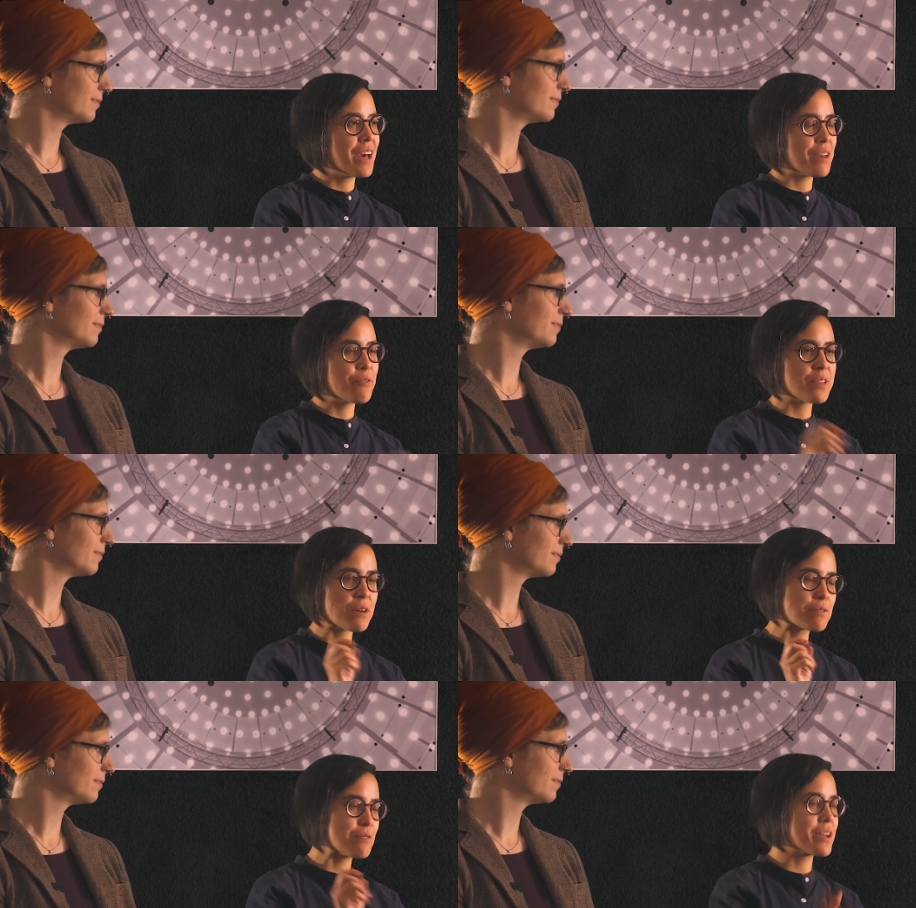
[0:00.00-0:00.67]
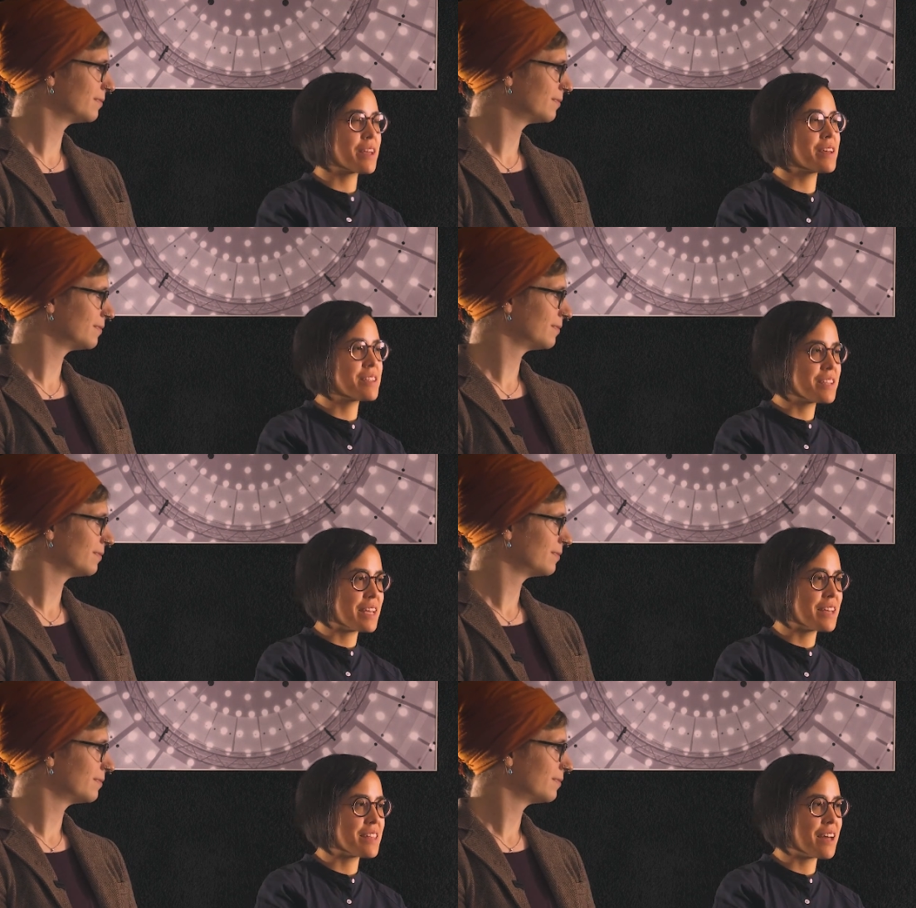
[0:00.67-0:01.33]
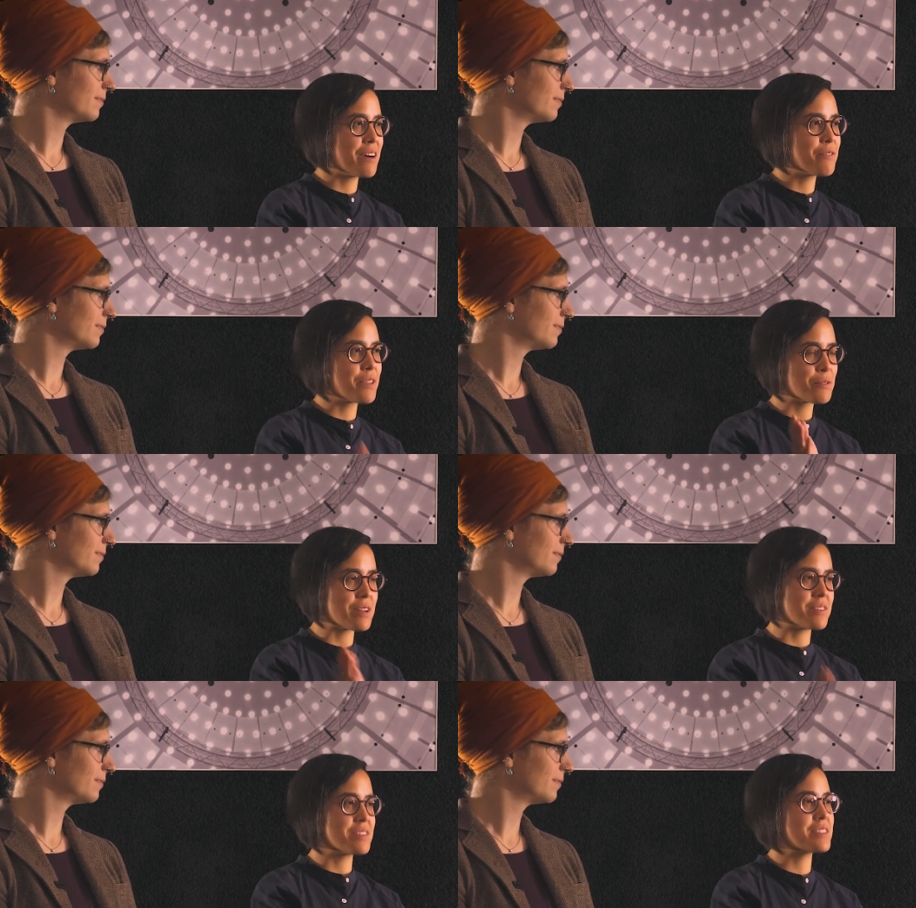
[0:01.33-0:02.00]
Speaker 1: And without looking at the data,
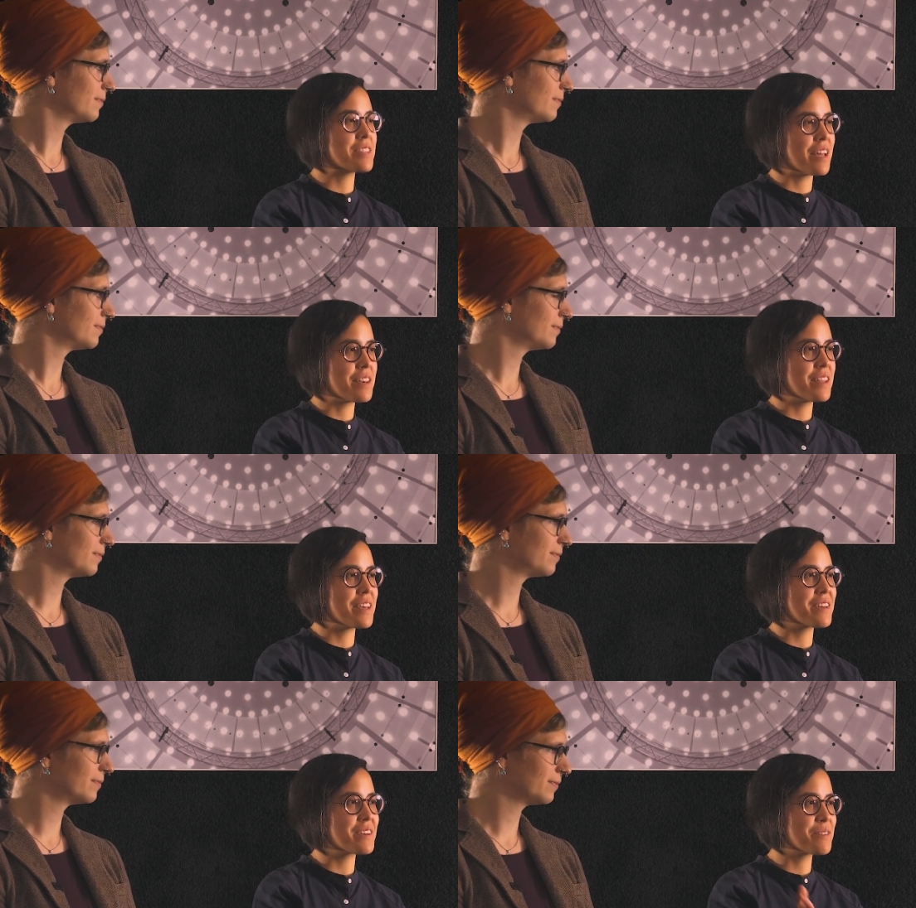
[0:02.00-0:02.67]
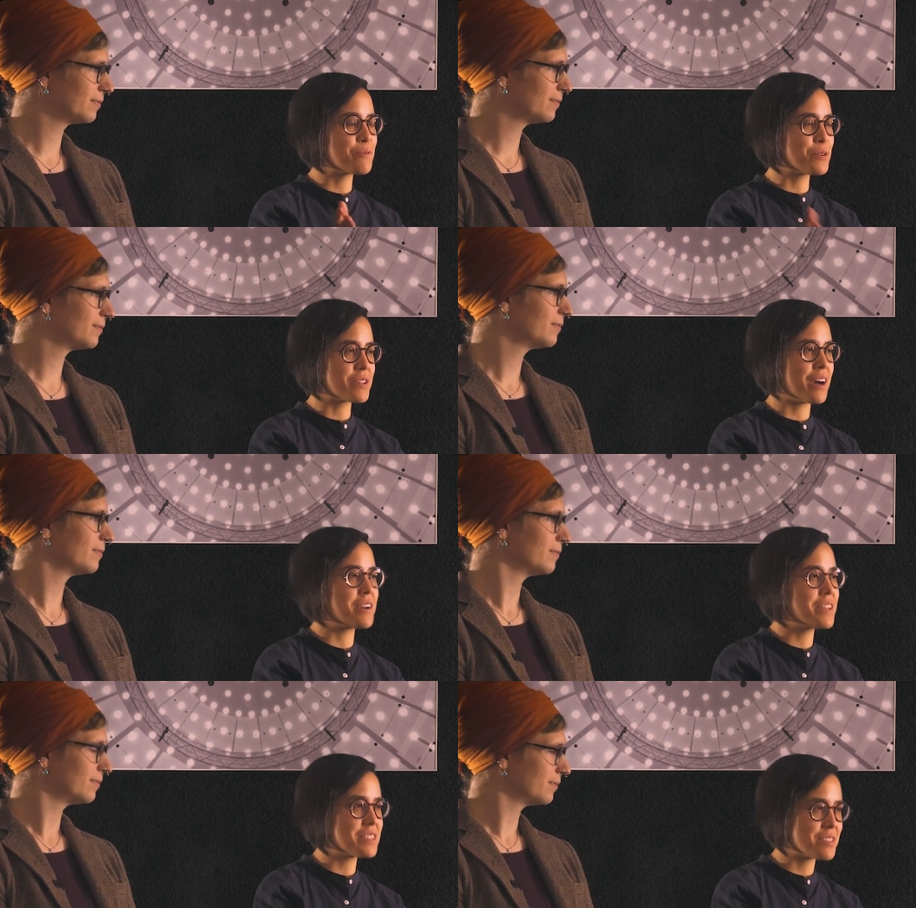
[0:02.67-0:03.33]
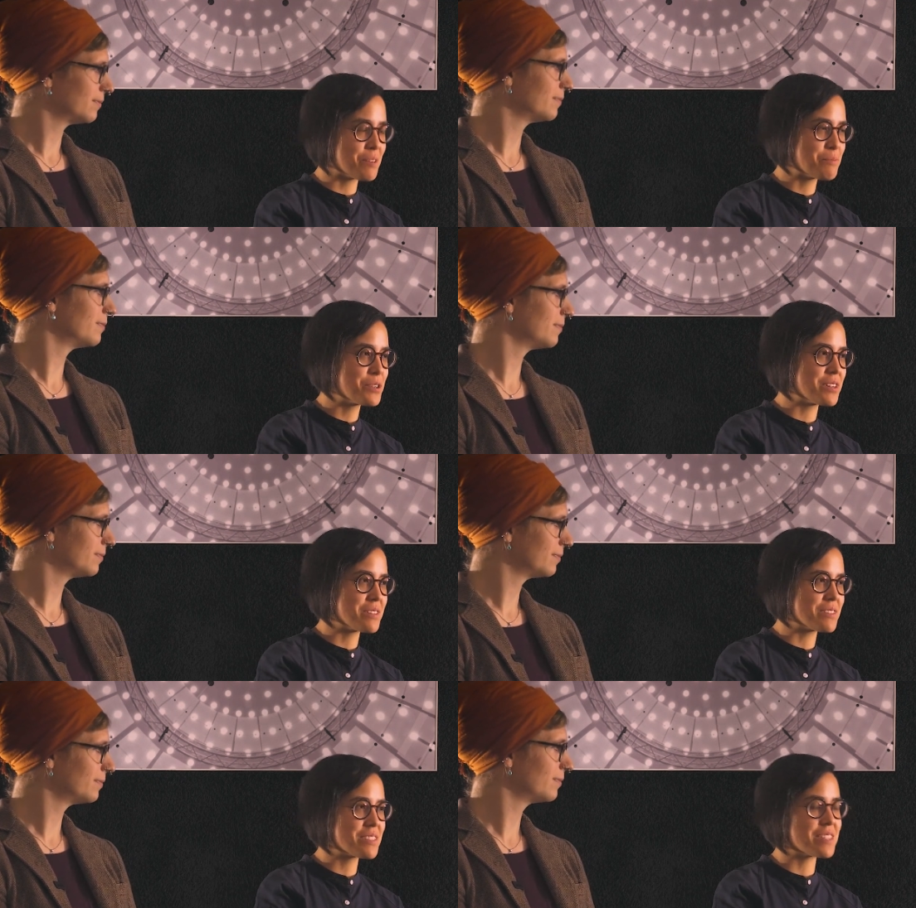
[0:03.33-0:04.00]
without understanding what are the
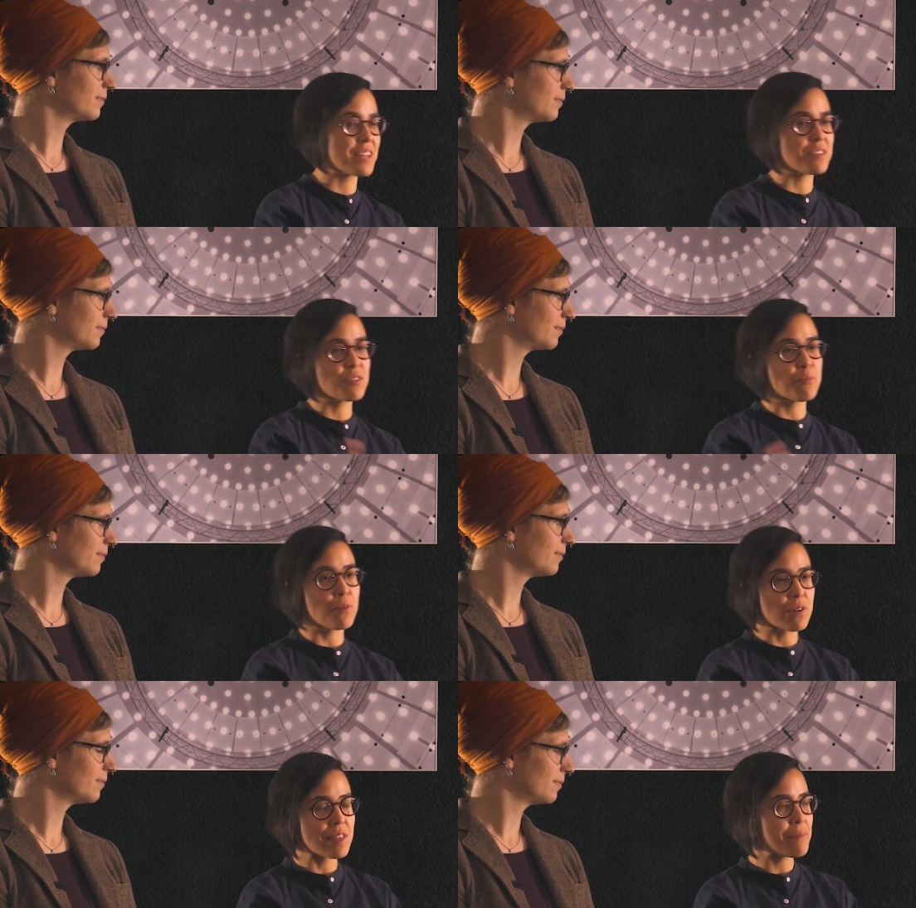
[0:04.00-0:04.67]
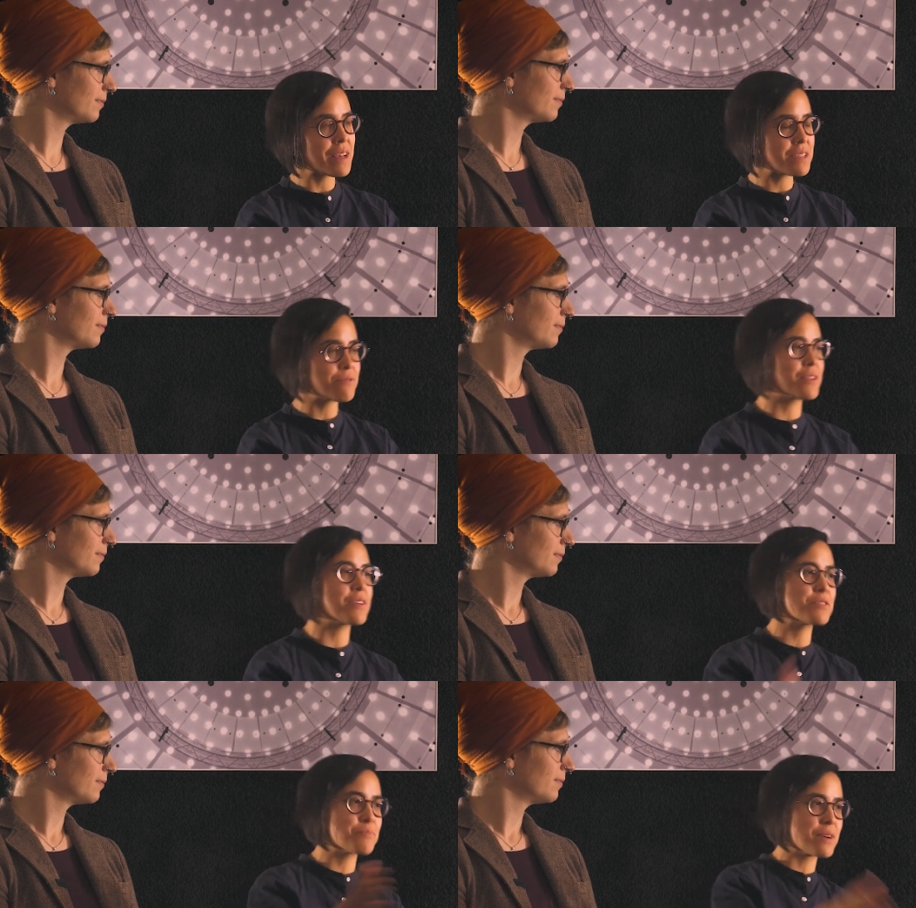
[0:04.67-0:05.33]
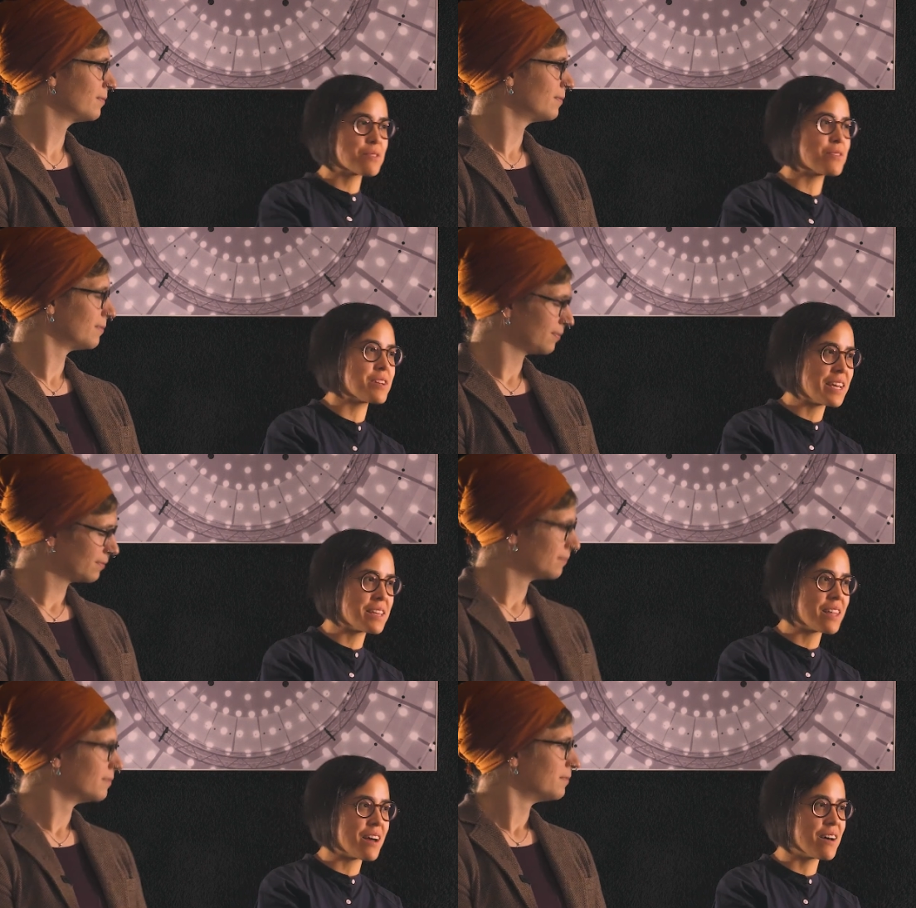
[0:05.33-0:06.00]
assumptions that the model makes with respect to the
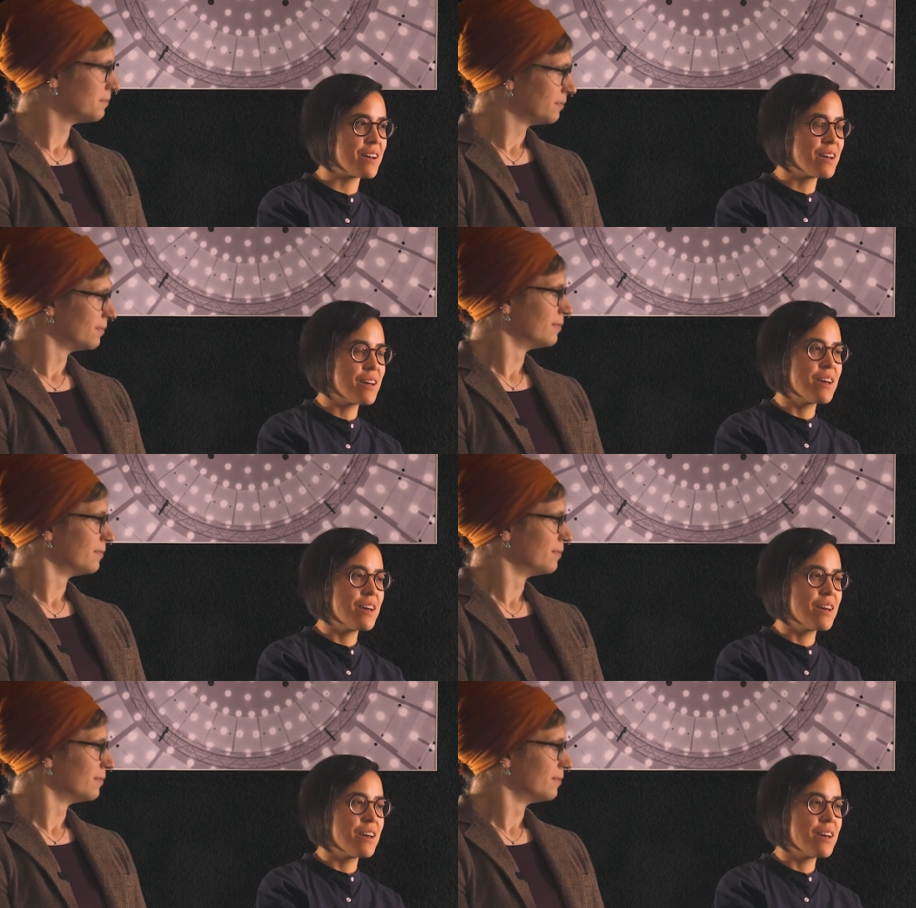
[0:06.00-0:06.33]
data,